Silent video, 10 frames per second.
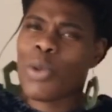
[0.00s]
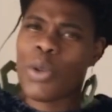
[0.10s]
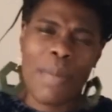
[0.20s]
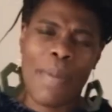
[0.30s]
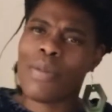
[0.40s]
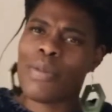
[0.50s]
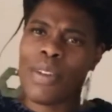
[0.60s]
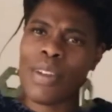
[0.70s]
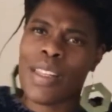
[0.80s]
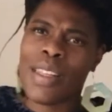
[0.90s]
talking about
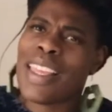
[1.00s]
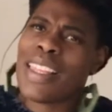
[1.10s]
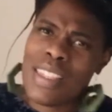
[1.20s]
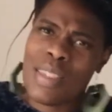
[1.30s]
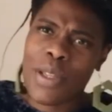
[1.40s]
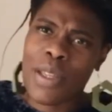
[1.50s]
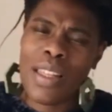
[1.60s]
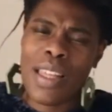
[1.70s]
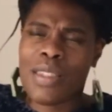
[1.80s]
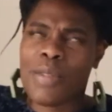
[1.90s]
very
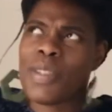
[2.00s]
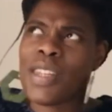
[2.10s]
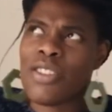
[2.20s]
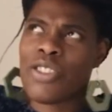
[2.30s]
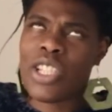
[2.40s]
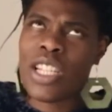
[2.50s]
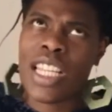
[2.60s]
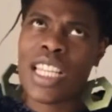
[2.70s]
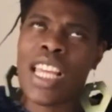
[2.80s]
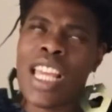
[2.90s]
intimate and
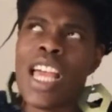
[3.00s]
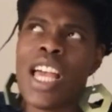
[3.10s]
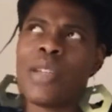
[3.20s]
potentially